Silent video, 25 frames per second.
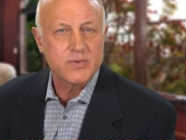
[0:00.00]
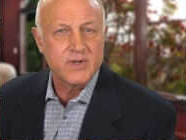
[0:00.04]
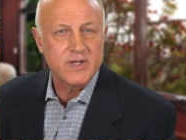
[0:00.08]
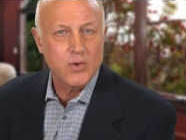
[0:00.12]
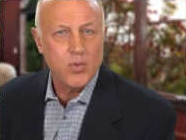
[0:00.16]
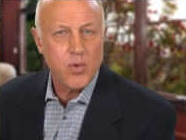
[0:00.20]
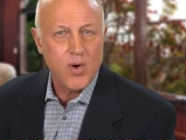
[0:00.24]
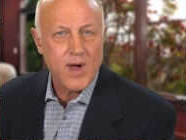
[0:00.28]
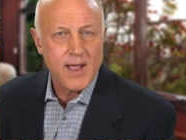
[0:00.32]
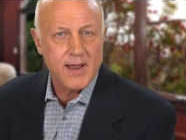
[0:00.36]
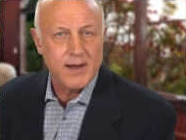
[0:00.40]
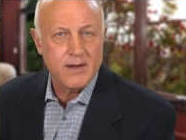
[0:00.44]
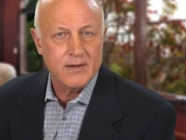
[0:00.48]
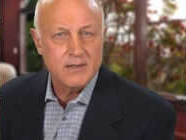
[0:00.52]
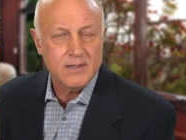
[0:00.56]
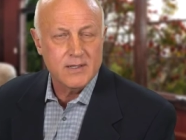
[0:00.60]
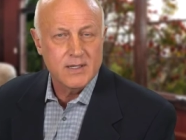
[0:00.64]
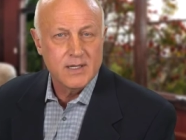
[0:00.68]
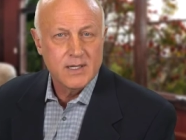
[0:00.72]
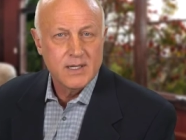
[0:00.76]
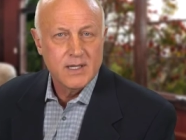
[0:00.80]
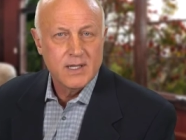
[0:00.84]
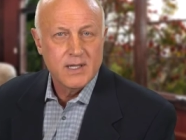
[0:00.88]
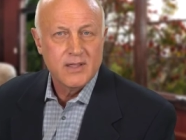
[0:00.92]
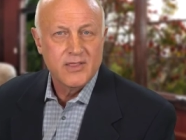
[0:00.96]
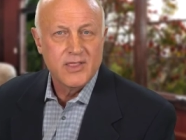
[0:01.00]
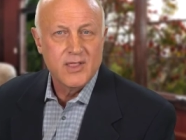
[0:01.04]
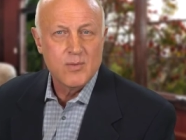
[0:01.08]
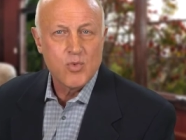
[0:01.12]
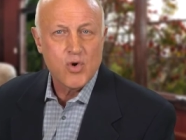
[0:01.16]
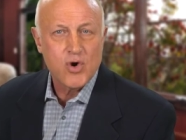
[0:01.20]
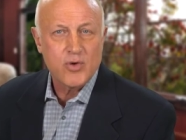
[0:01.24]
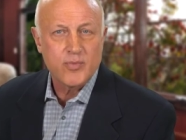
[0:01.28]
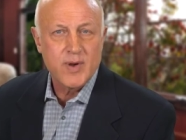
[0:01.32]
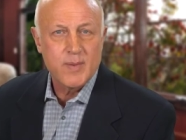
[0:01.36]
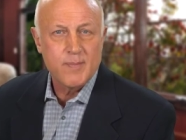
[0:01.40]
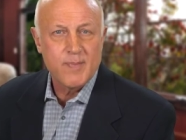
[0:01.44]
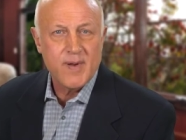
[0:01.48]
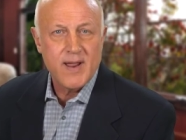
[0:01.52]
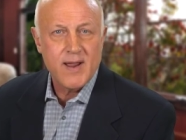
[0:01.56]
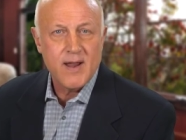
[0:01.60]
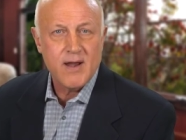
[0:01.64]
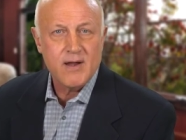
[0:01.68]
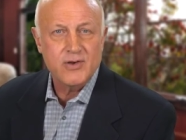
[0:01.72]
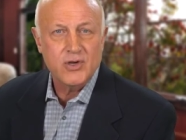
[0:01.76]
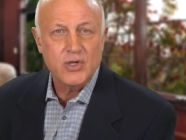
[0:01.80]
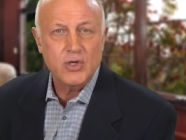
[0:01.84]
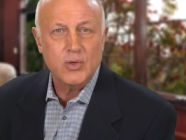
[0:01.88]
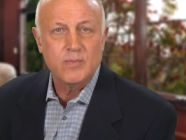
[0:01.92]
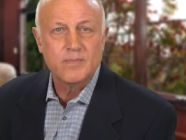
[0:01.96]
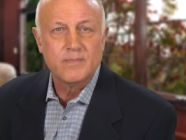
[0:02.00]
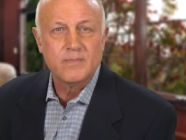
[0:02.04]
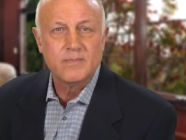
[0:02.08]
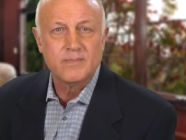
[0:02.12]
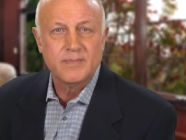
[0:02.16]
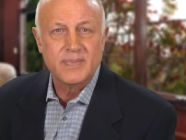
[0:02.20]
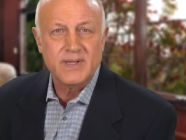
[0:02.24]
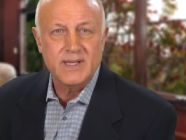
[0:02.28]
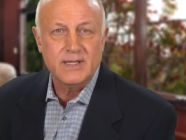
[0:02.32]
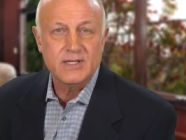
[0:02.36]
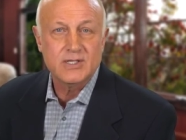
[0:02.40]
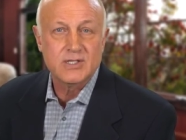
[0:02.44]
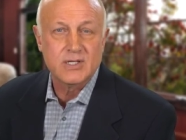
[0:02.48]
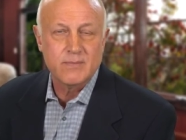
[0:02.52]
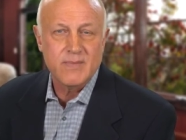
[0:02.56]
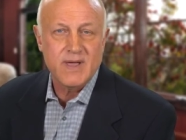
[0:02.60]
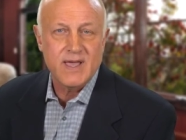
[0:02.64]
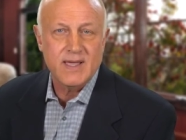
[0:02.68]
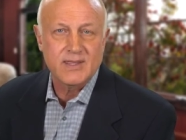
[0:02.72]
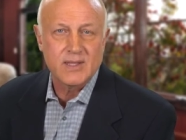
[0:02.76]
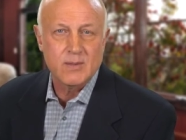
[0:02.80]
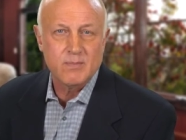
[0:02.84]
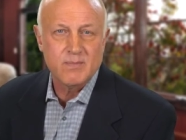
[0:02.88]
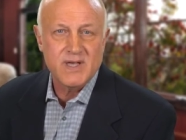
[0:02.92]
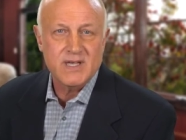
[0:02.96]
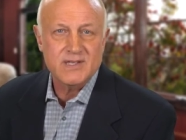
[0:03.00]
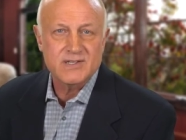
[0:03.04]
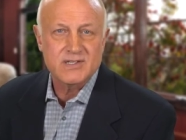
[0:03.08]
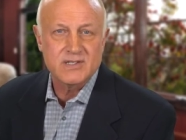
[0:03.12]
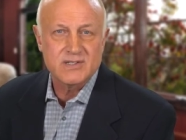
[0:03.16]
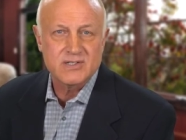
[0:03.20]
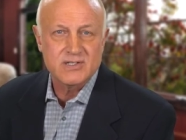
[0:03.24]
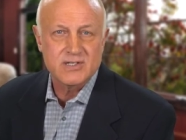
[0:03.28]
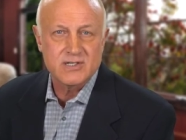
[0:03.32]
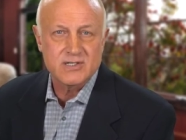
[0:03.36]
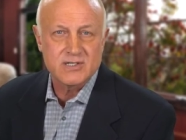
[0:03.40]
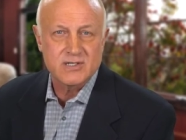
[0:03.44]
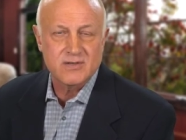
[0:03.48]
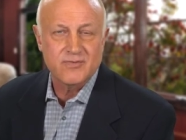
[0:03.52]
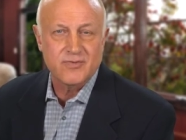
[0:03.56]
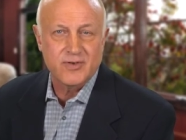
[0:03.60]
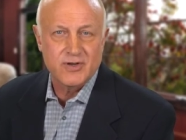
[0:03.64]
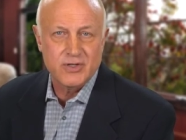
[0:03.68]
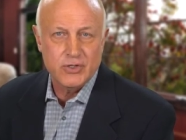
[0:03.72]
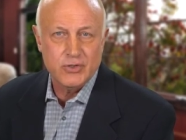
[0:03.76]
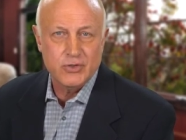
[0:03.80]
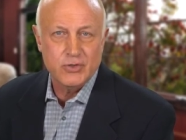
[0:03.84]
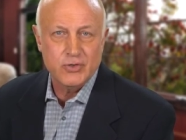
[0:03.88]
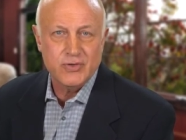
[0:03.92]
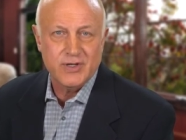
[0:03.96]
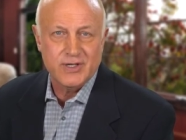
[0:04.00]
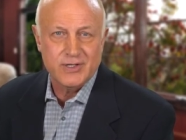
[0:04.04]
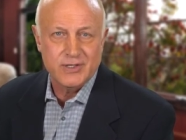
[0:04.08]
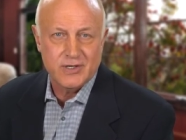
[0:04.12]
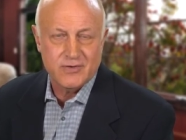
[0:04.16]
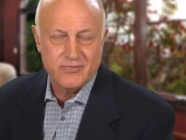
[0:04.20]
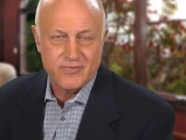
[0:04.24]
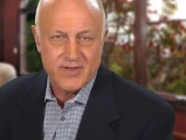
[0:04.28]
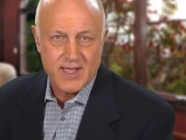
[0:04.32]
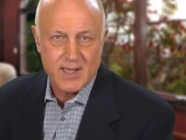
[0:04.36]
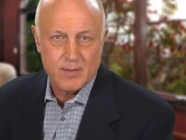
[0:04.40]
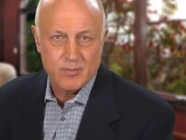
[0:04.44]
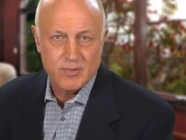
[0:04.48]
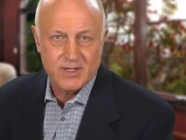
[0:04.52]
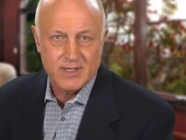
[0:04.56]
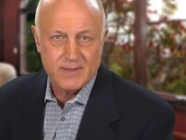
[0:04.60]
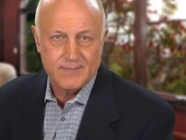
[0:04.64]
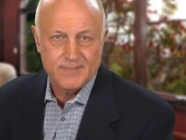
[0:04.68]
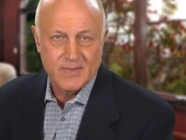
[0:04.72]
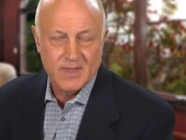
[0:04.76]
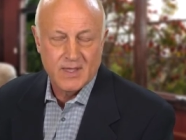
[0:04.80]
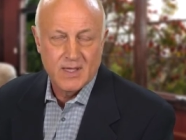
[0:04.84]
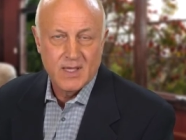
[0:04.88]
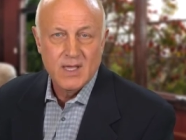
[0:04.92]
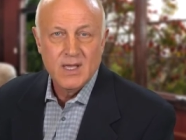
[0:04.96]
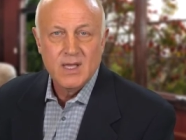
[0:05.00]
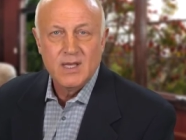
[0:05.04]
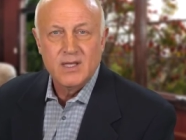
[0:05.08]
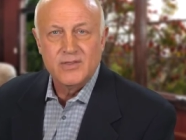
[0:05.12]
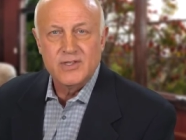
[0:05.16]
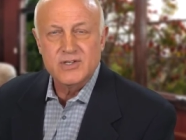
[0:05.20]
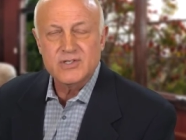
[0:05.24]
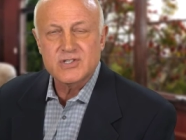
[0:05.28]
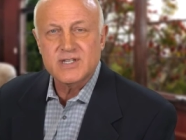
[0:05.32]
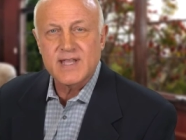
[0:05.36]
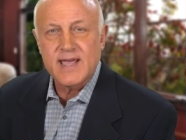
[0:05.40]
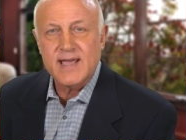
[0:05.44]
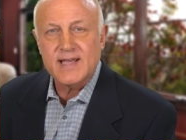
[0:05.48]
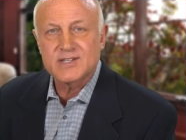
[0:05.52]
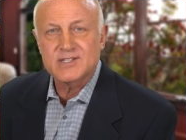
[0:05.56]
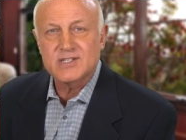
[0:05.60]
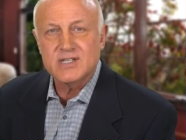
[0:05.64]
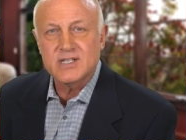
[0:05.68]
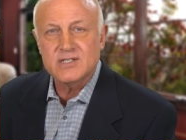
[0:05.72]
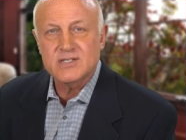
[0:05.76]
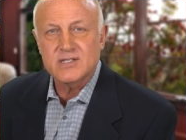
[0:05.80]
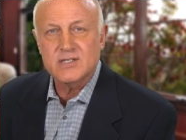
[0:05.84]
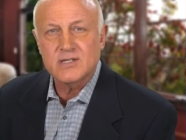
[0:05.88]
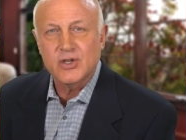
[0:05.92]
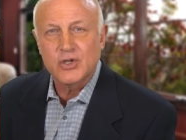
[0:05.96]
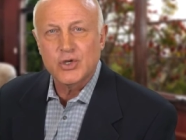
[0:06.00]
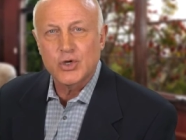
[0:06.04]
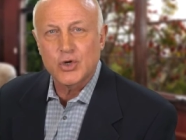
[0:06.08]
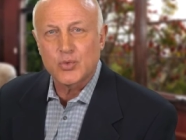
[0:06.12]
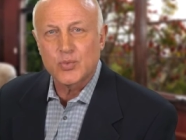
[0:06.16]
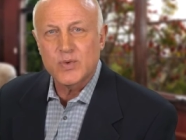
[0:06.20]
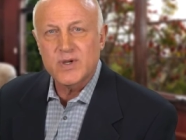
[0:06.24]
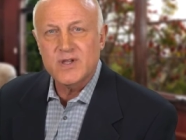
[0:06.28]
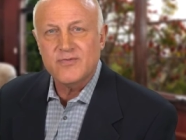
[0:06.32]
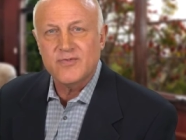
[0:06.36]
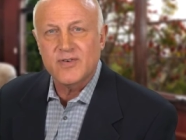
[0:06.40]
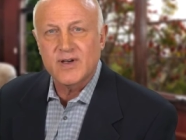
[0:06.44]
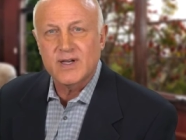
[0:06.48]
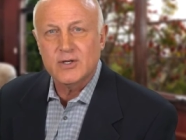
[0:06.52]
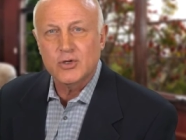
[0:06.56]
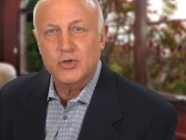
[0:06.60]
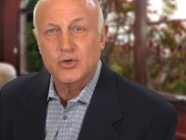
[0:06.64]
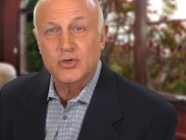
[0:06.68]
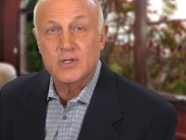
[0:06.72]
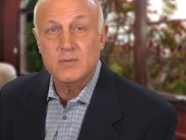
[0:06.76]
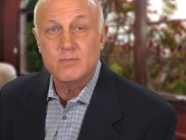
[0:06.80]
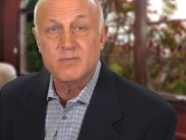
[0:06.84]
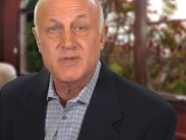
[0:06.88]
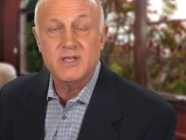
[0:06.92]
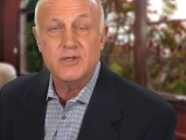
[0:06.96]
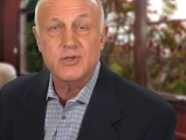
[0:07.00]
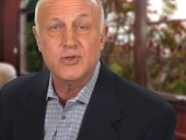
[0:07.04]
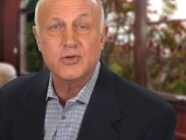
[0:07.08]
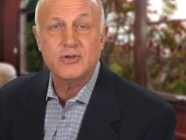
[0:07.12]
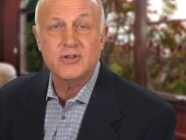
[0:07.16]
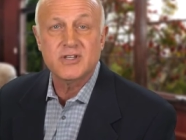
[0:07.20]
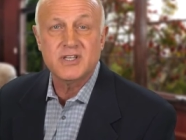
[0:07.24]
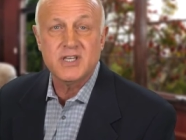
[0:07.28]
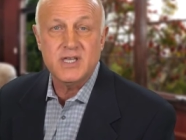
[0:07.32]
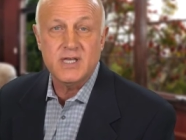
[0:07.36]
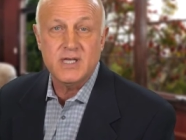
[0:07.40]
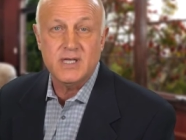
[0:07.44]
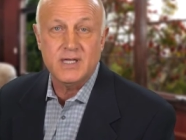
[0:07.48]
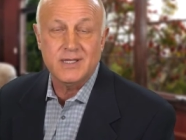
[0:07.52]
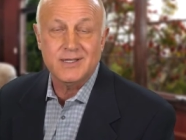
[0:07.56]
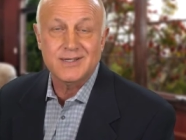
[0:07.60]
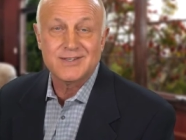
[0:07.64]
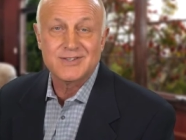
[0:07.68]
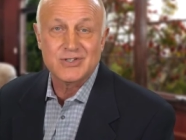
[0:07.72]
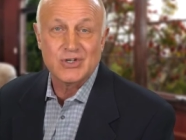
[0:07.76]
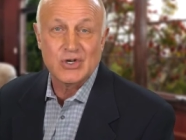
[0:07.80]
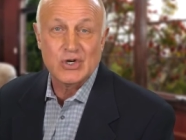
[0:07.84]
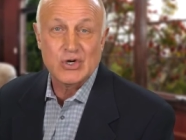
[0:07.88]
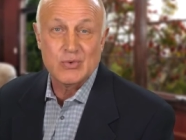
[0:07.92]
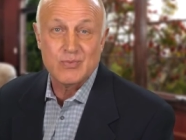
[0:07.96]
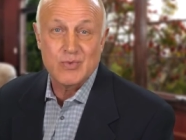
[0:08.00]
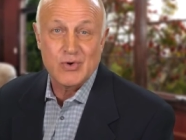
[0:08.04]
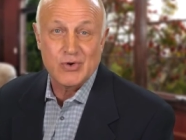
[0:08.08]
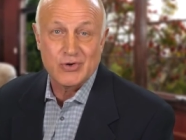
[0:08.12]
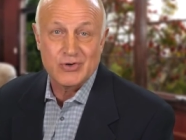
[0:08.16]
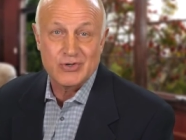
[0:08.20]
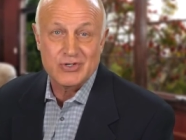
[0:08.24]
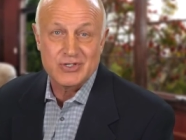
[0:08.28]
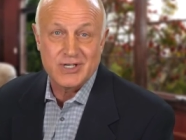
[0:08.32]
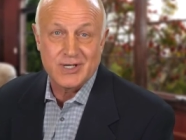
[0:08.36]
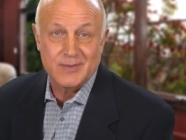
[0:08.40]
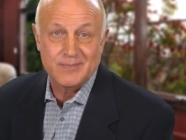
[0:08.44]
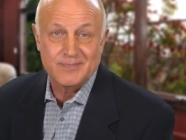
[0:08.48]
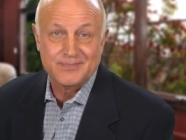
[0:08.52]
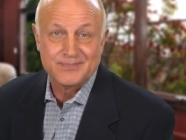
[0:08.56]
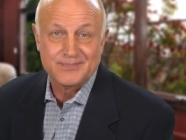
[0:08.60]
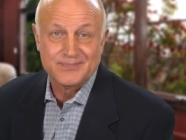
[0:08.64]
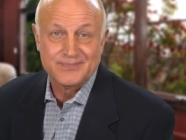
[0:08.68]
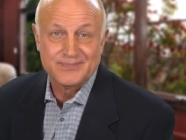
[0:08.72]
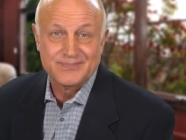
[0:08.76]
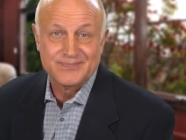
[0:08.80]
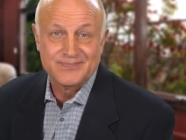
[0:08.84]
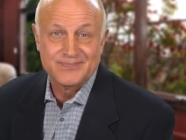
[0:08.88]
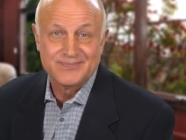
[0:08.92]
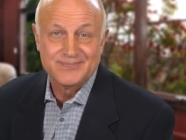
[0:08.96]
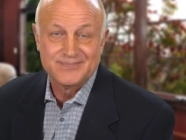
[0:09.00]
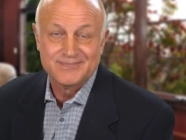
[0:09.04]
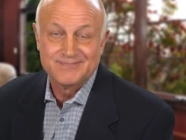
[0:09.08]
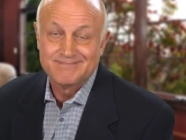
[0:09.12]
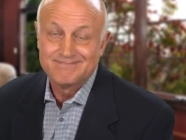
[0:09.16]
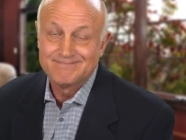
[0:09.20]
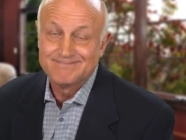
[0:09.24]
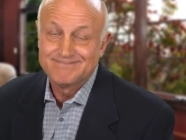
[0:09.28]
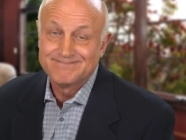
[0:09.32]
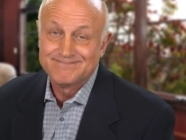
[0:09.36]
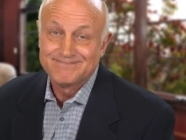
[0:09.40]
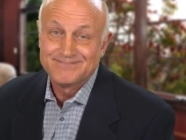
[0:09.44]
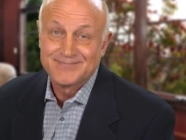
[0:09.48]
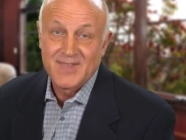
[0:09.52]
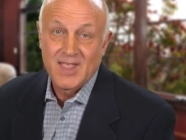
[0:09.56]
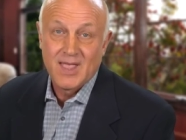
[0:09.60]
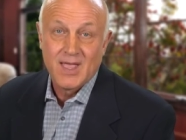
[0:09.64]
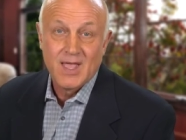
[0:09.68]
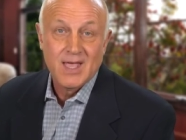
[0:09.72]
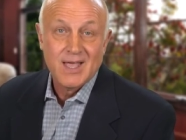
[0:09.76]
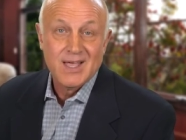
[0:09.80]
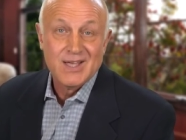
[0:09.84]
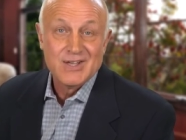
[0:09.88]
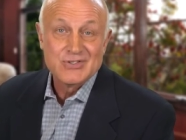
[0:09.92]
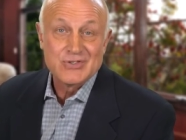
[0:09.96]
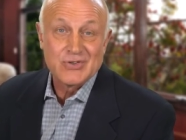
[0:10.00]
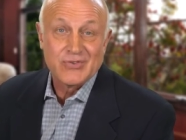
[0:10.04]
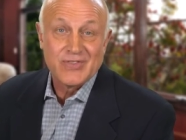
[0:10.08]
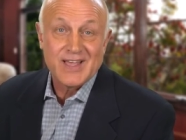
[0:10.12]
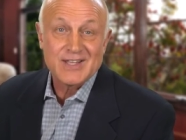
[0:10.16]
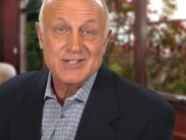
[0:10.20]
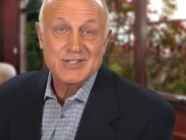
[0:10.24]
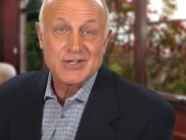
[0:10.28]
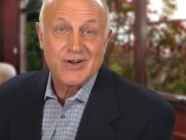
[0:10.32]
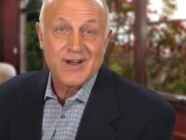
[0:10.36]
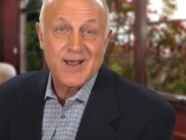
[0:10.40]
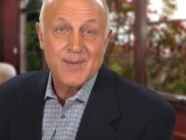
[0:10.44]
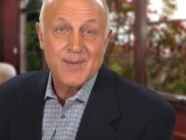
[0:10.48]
required, the more prepared you'll be to make the best decision for you and your family. This tax season, your refund could be your key to home ownership. So that's our